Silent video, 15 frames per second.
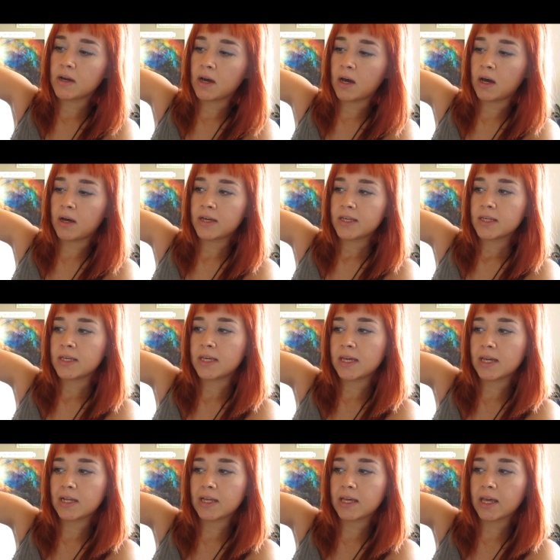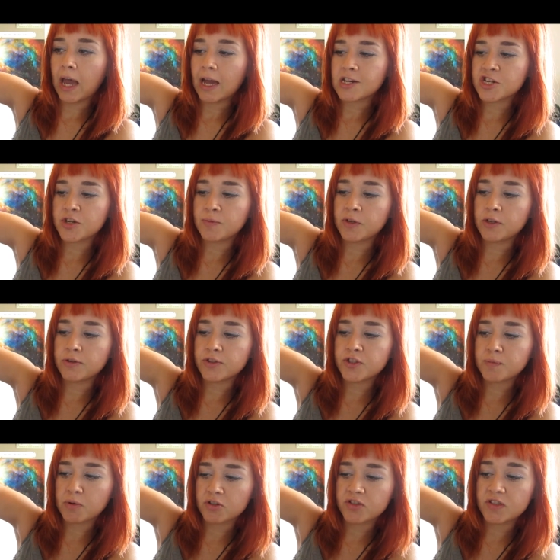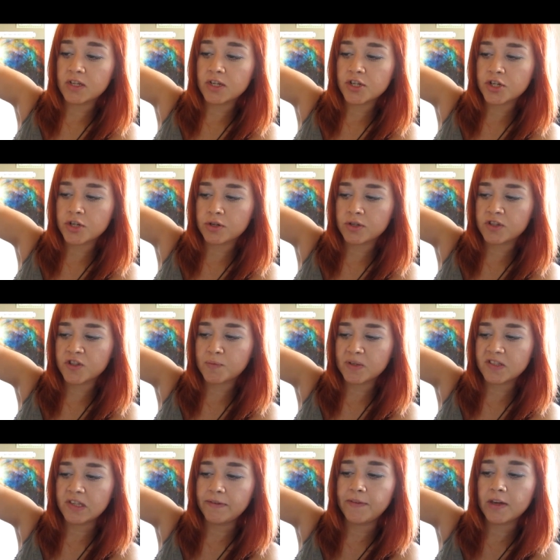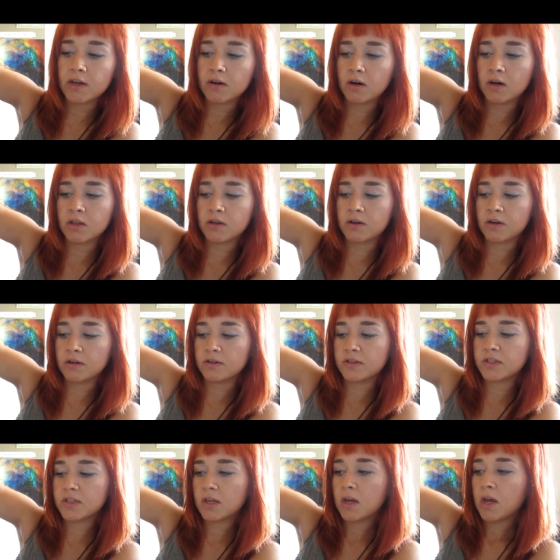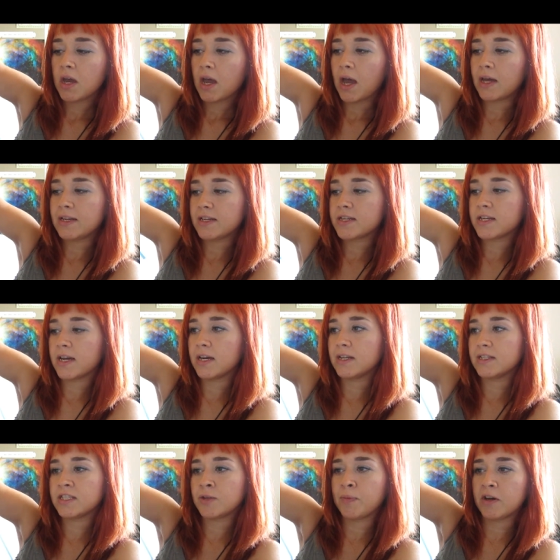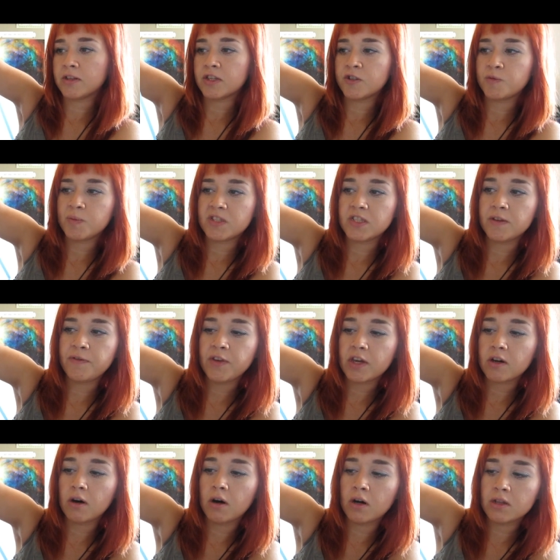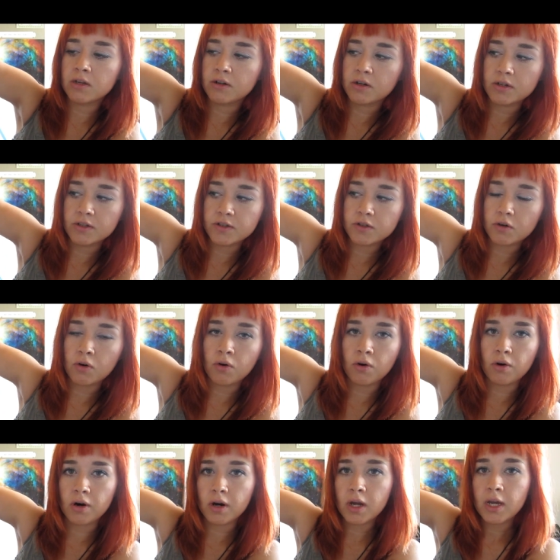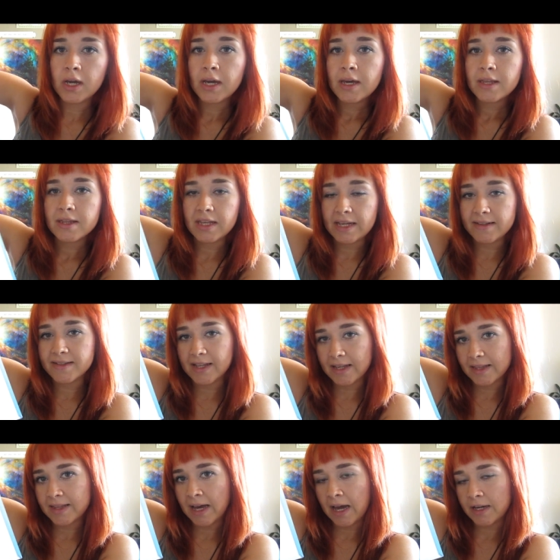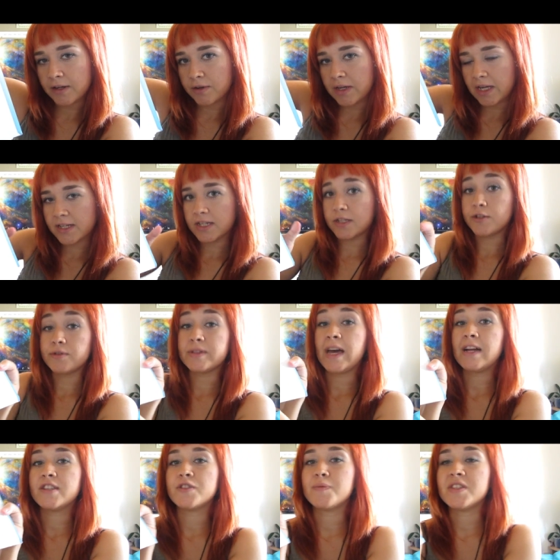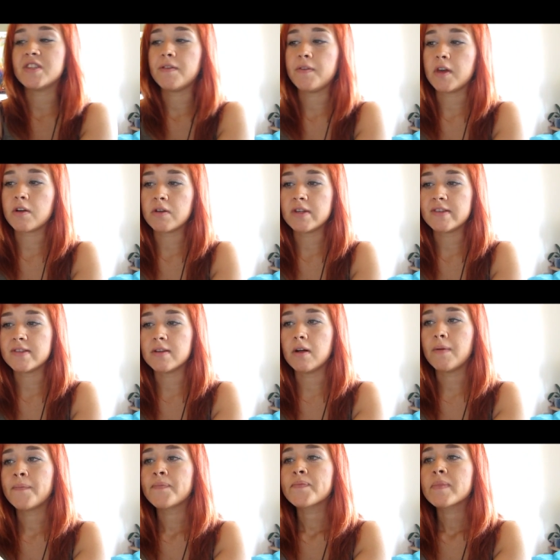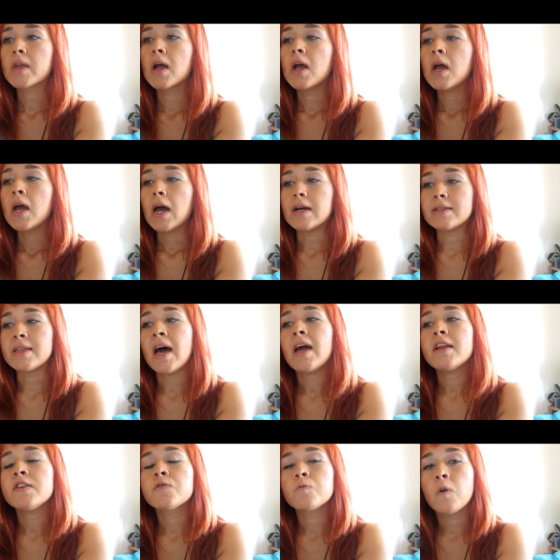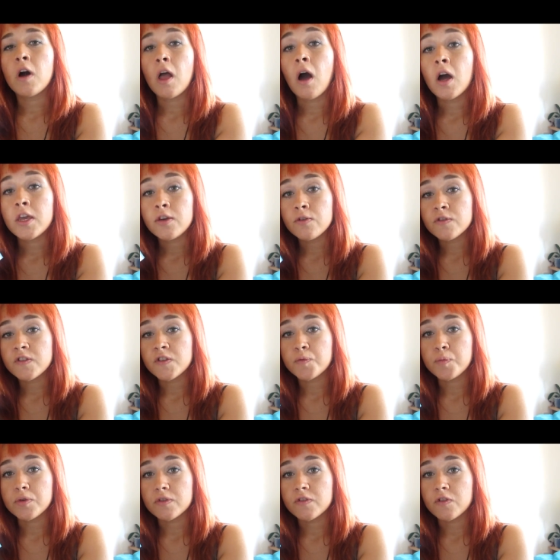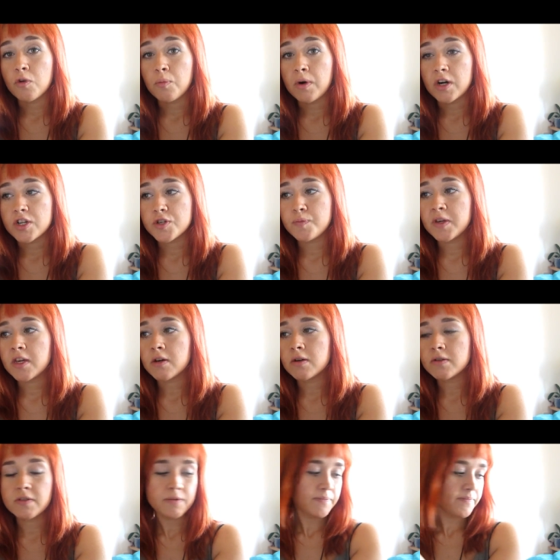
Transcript: uh, healing attributes, position, specific colors, and it tells about the specific colors or things like that connected to that specific crystal. And that is why I use this book so much because